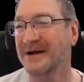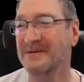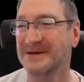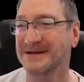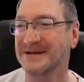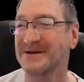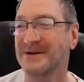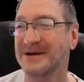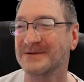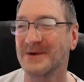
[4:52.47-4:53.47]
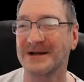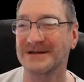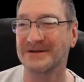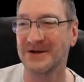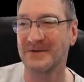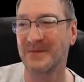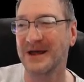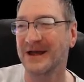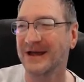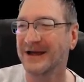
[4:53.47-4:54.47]
I'm just curious why it's turned
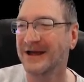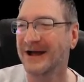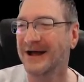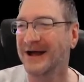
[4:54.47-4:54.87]
pink.